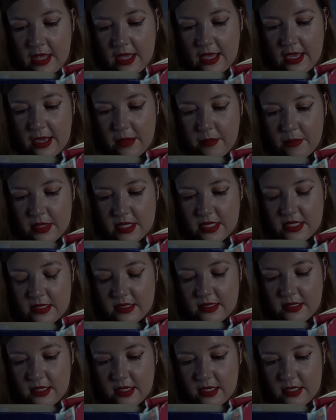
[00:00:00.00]
and Mrs.
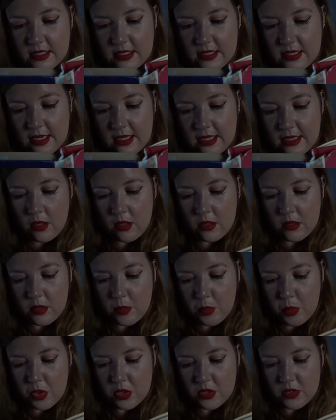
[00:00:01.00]
Dursley. The
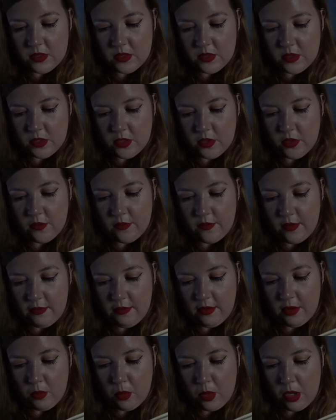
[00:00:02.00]
Potters knew very
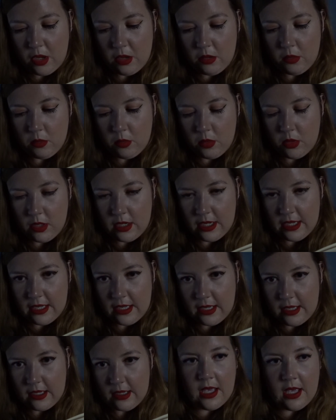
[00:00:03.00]
well what he
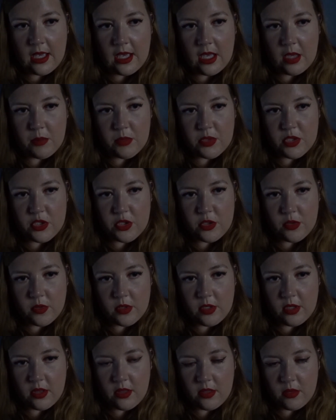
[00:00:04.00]
and Petunia
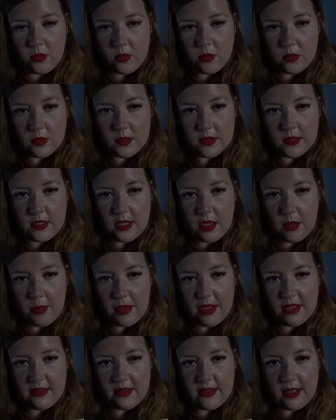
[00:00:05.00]
thought
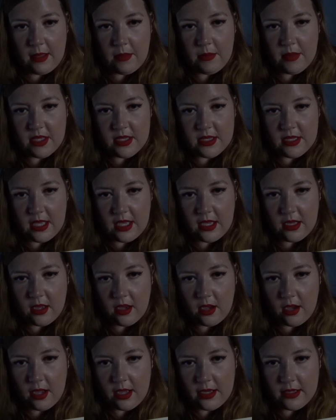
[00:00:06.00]
about them and their
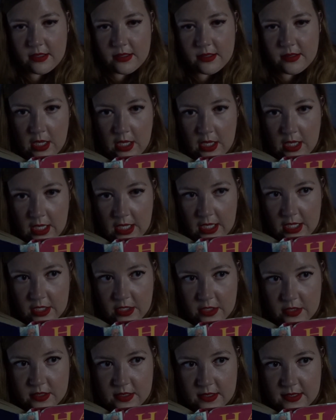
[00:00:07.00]
kind. He
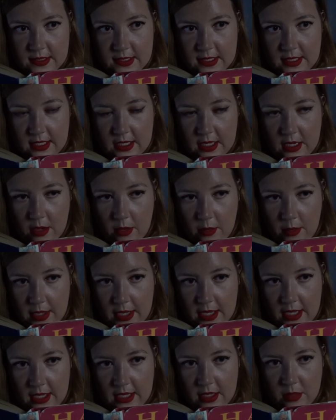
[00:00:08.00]
couldn't see how
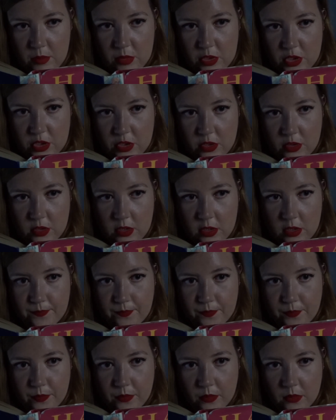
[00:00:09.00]
he and Petunia
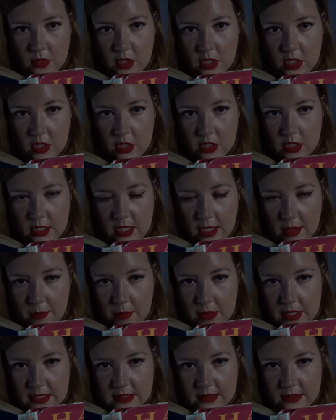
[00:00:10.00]
could get
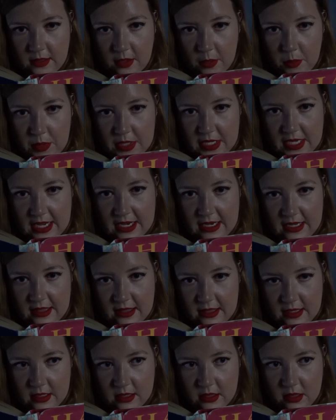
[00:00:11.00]
mixed up in
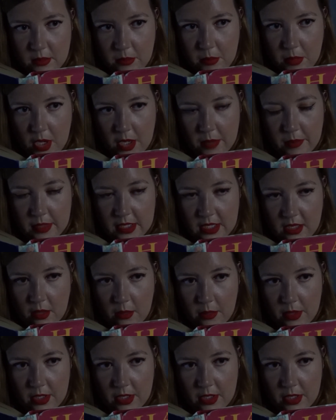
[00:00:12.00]
anything that might be going